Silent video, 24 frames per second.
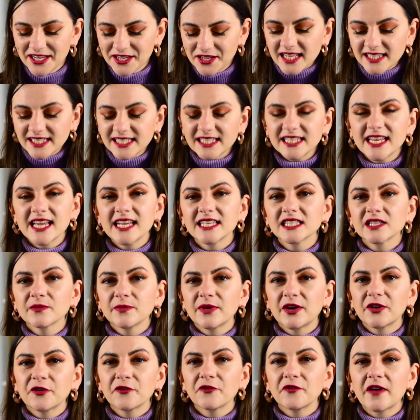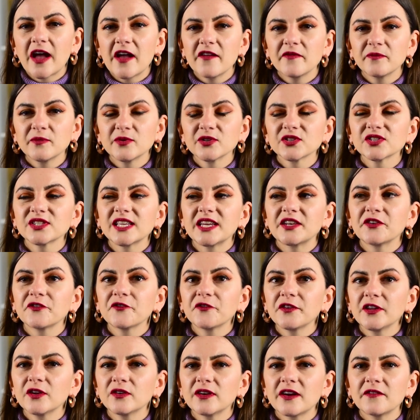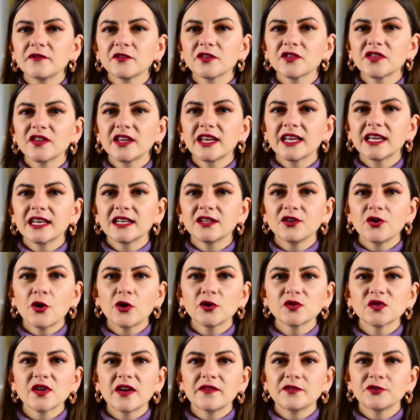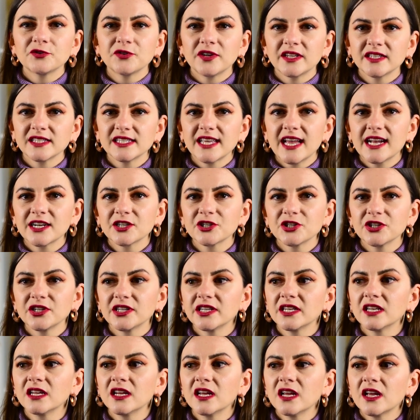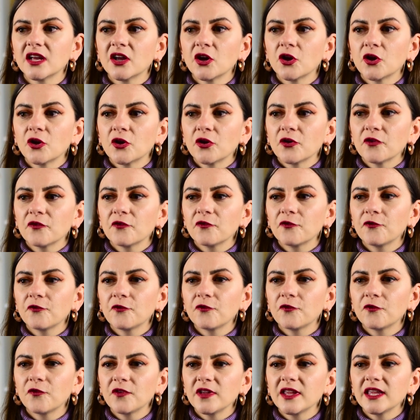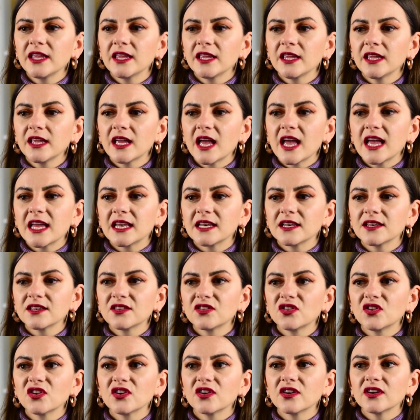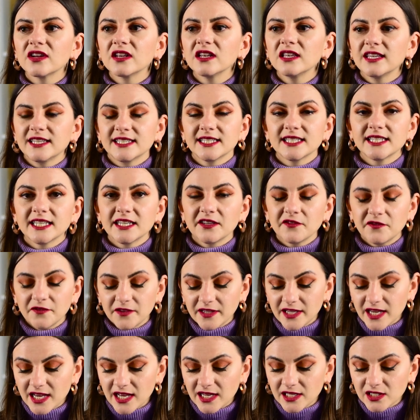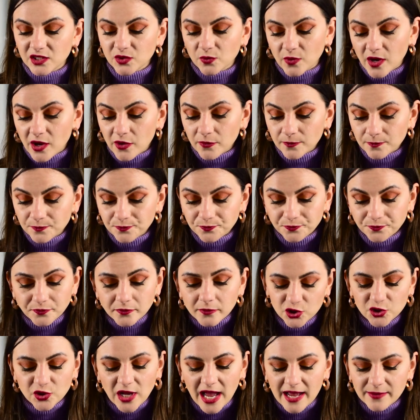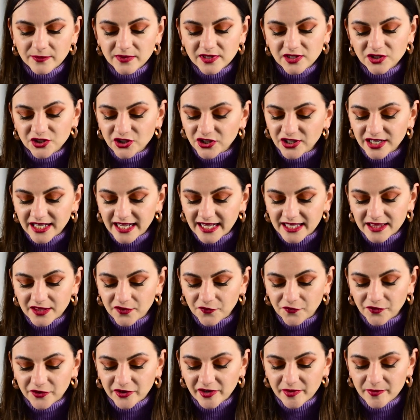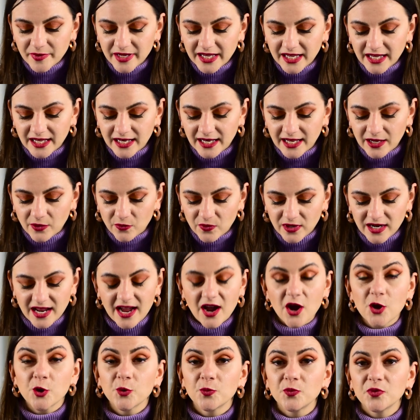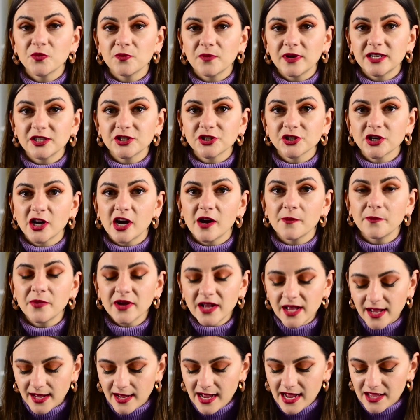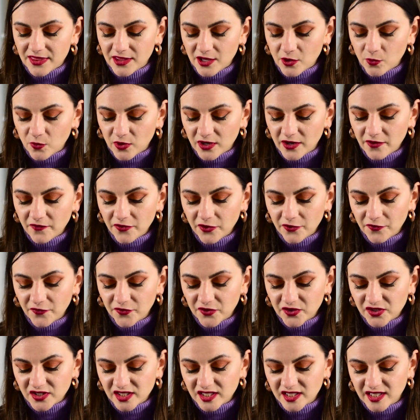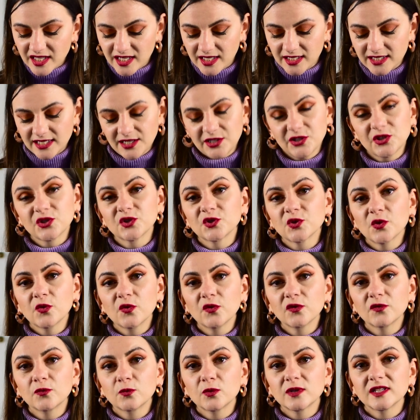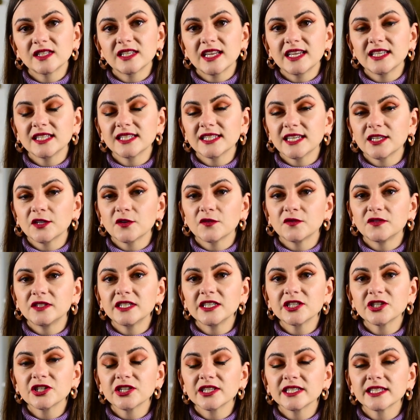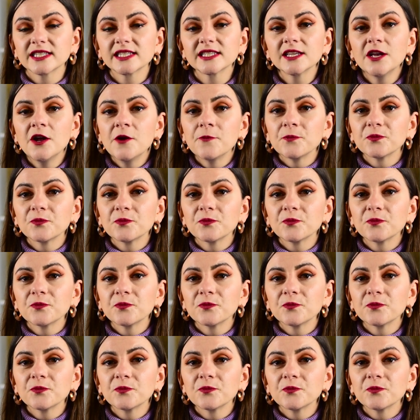Etsy takes about a 5% fee on everything and you also have a transaction fee and the listing fee as well. So I'm starting at the very beginning when I opened my shop. I think one of the first things I sold was a set of dishes.